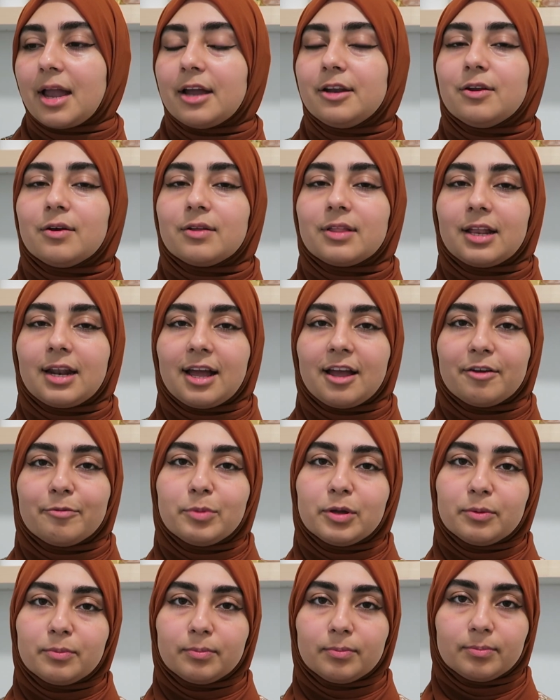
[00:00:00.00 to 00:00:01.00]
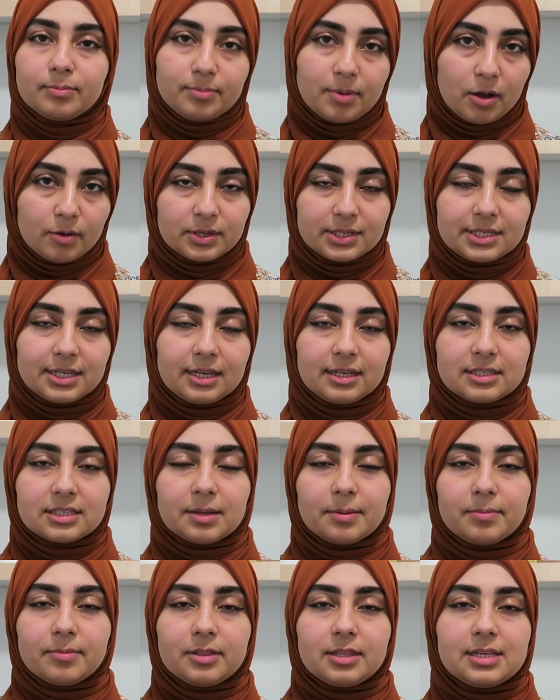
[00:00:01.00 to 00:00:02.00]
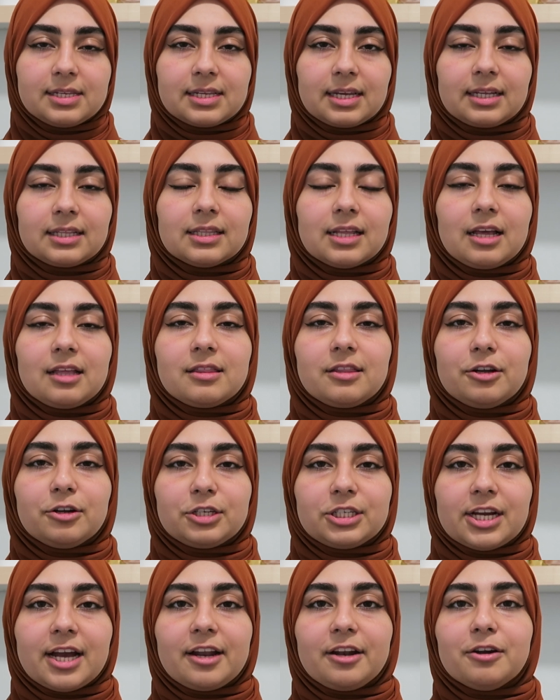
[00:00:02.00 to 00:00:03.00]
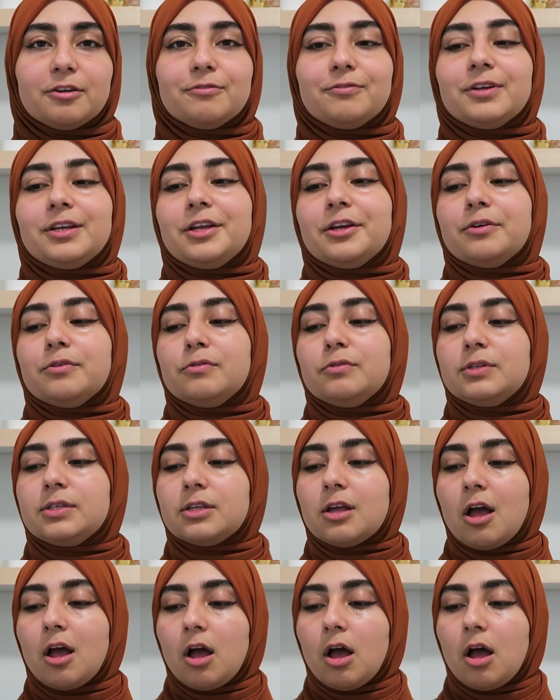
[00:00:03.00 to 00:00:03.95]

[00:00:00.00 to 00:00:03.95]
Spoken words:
I know that I have been posting some of these like lengthier, chattier videos